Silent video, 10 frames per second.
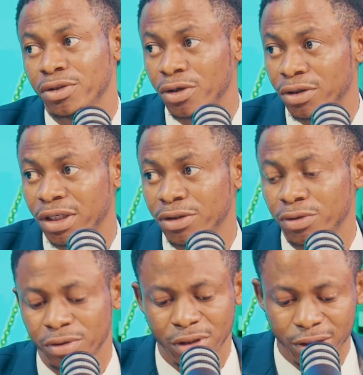order
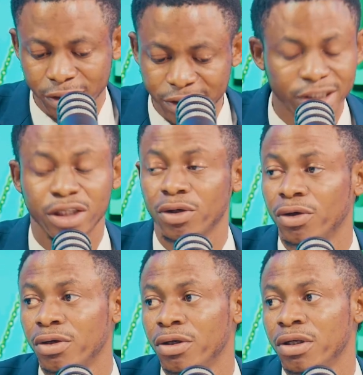to create a law
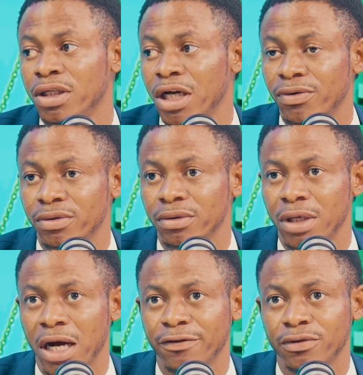that will
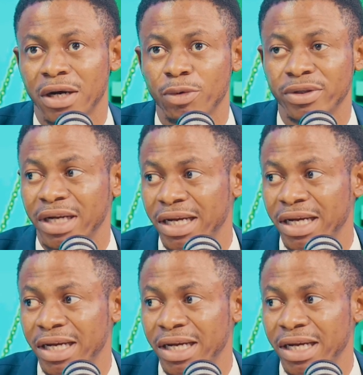have to harmonize.